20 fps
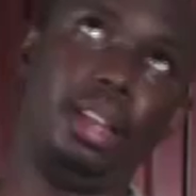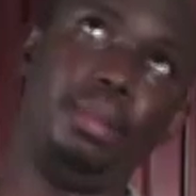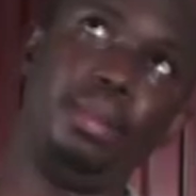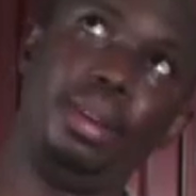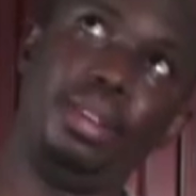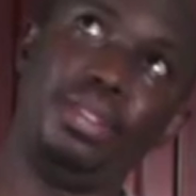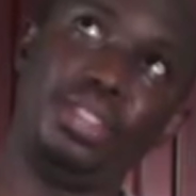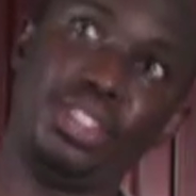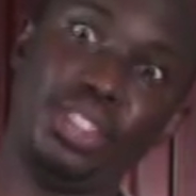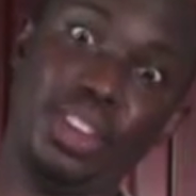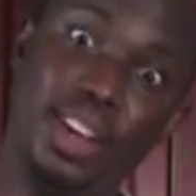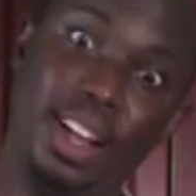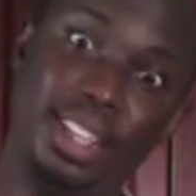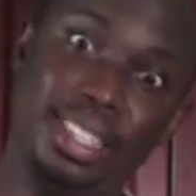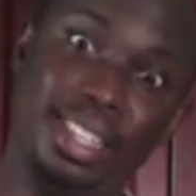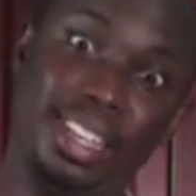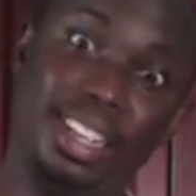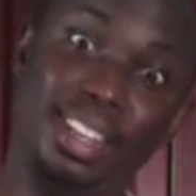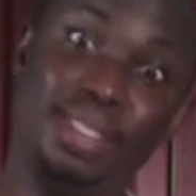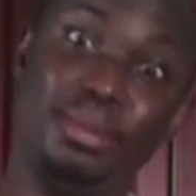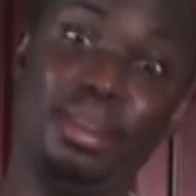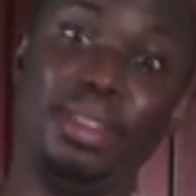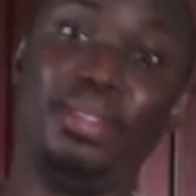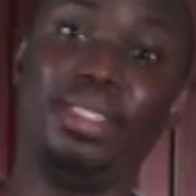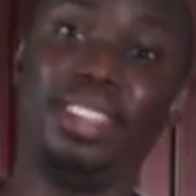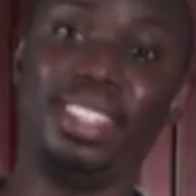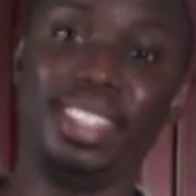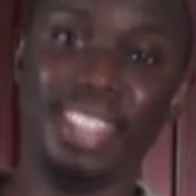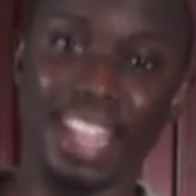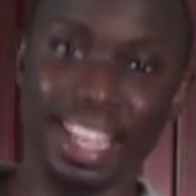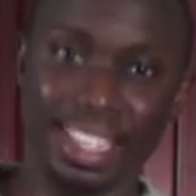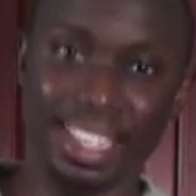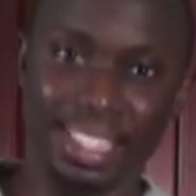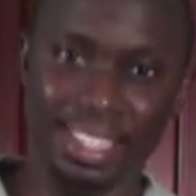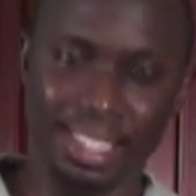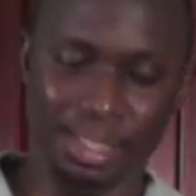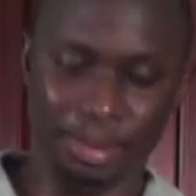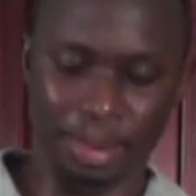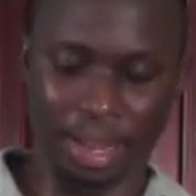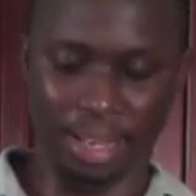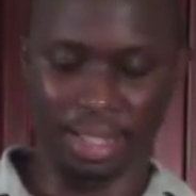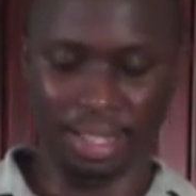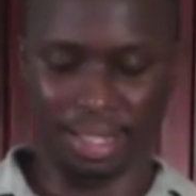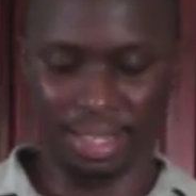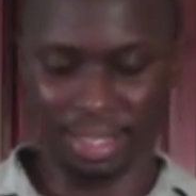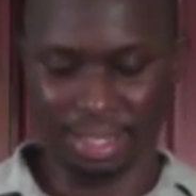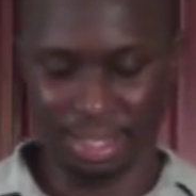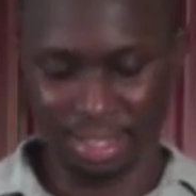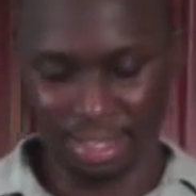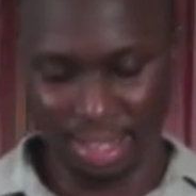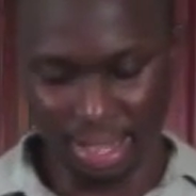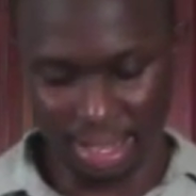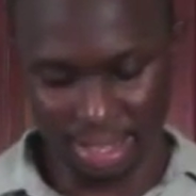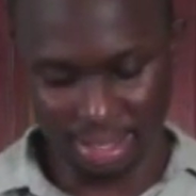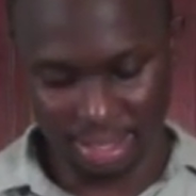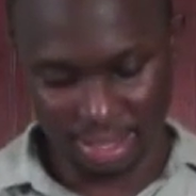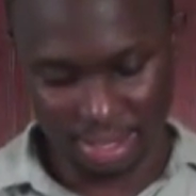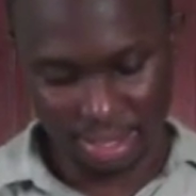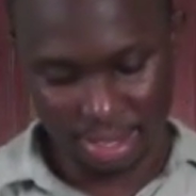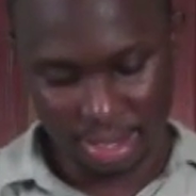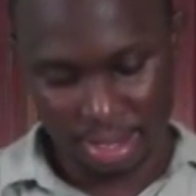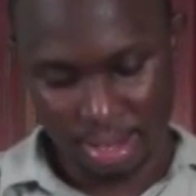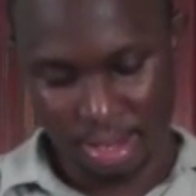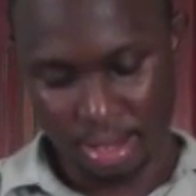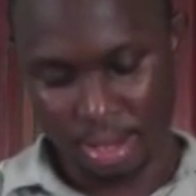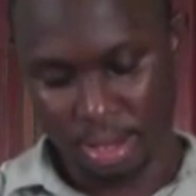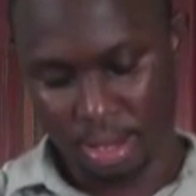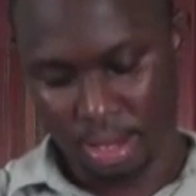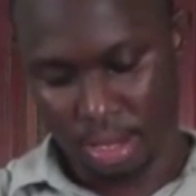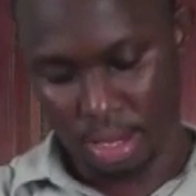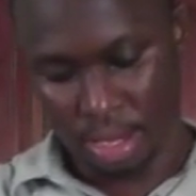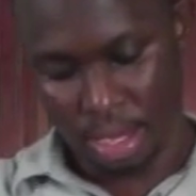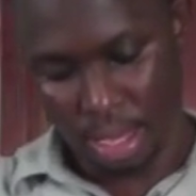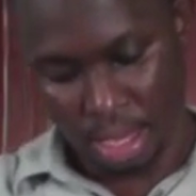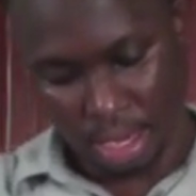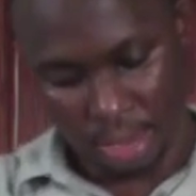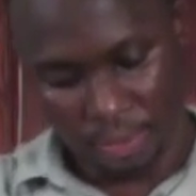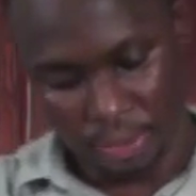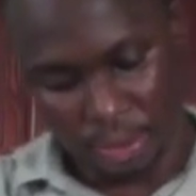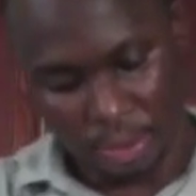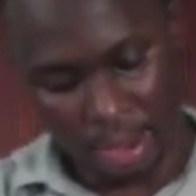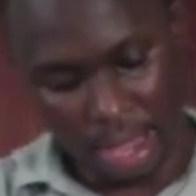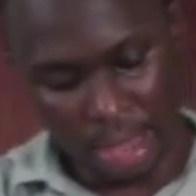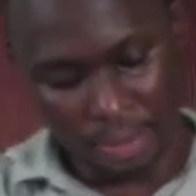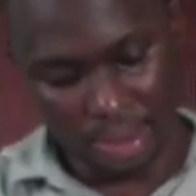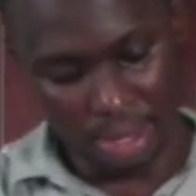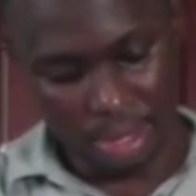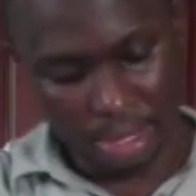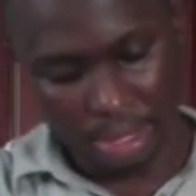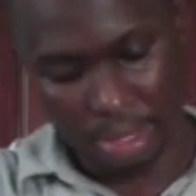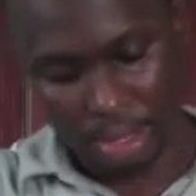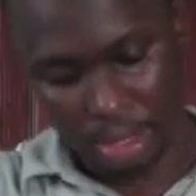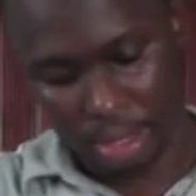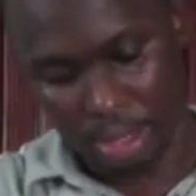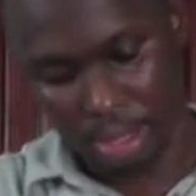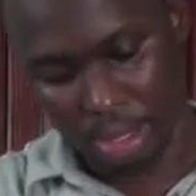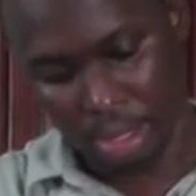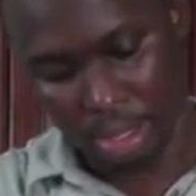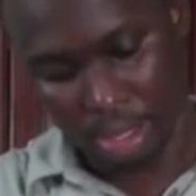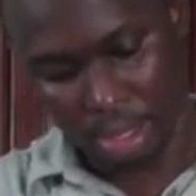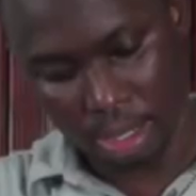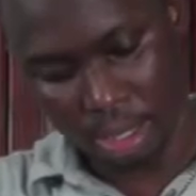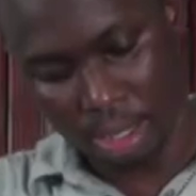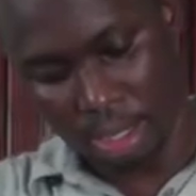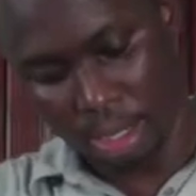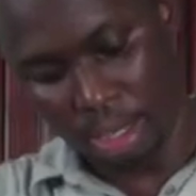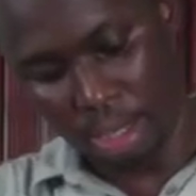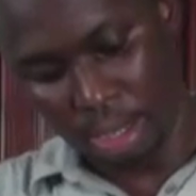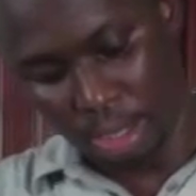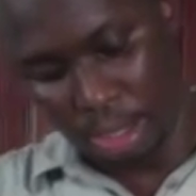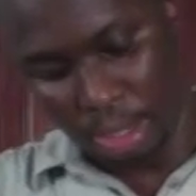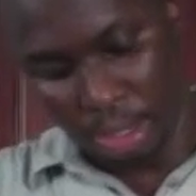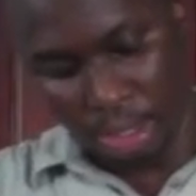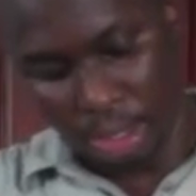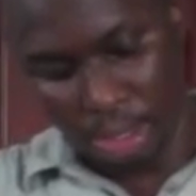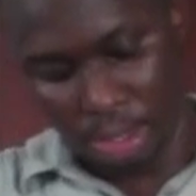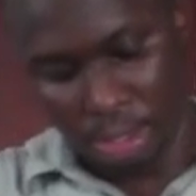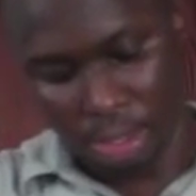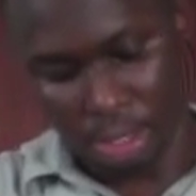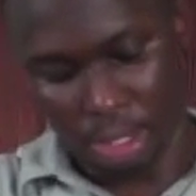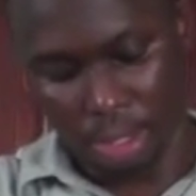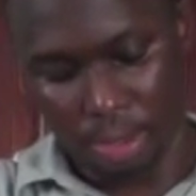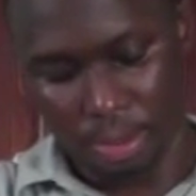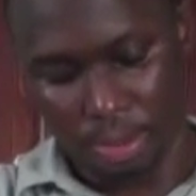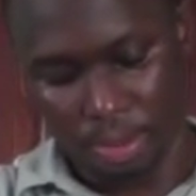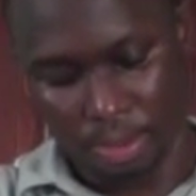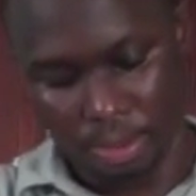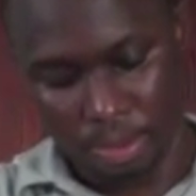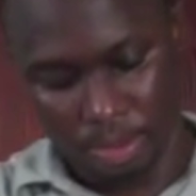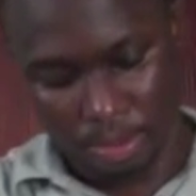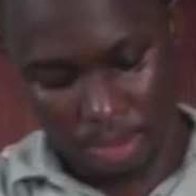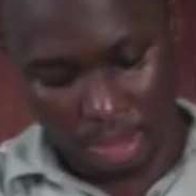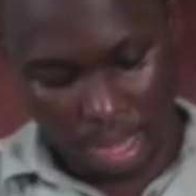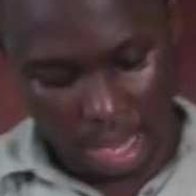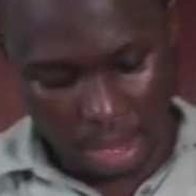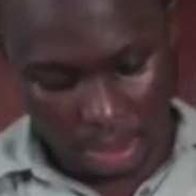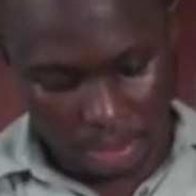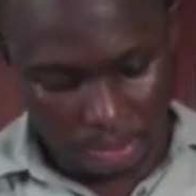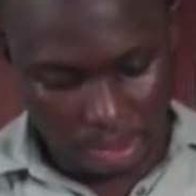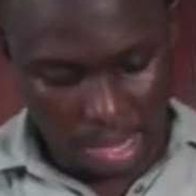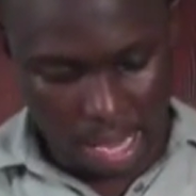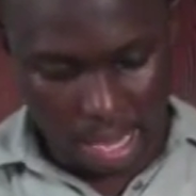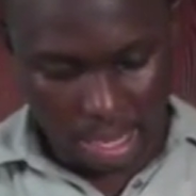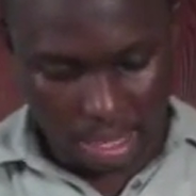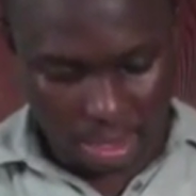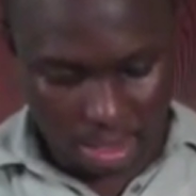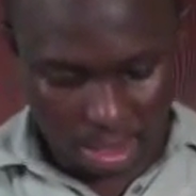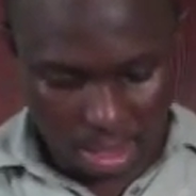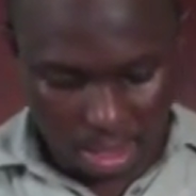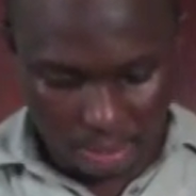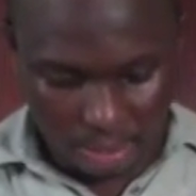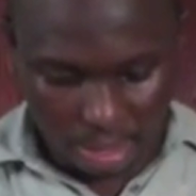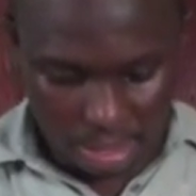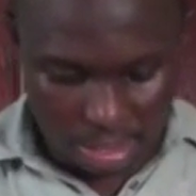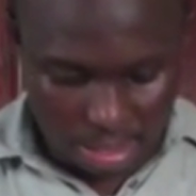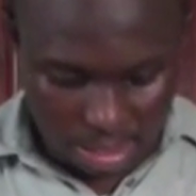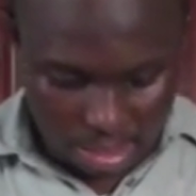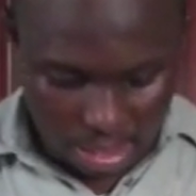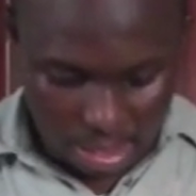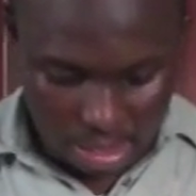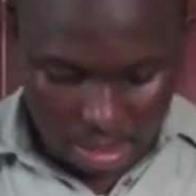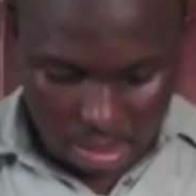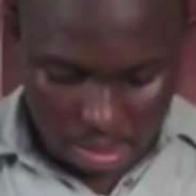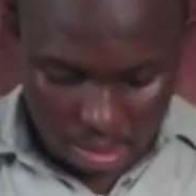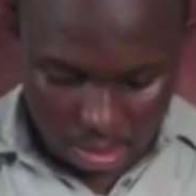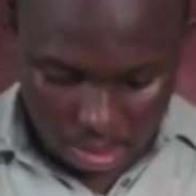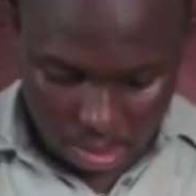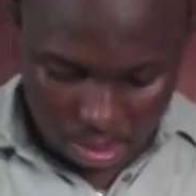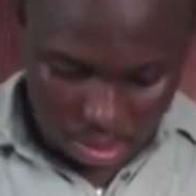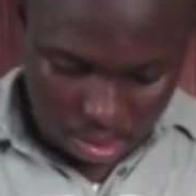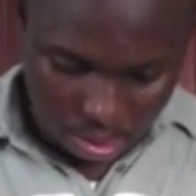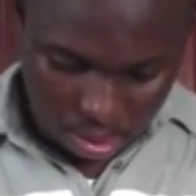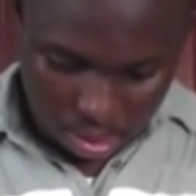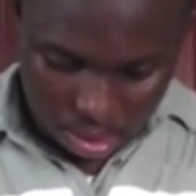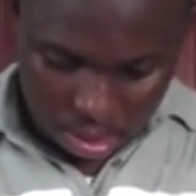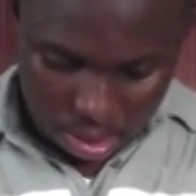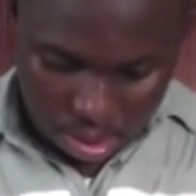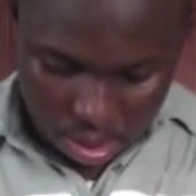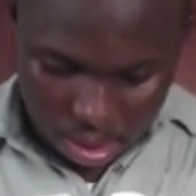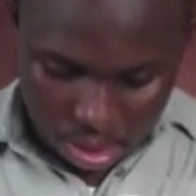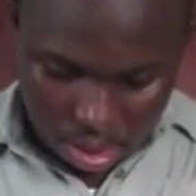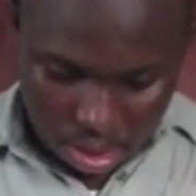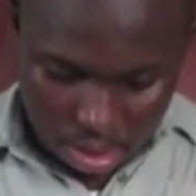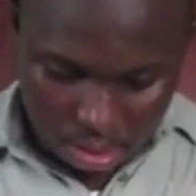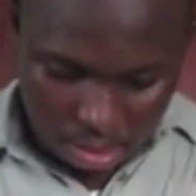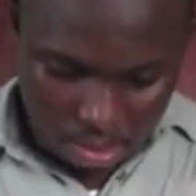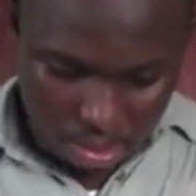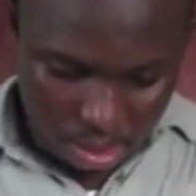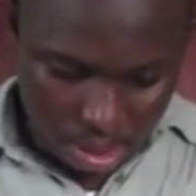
of salt and a little bit of the sexy spice. Yes. If you have it. So now that is thoroughly done. What are we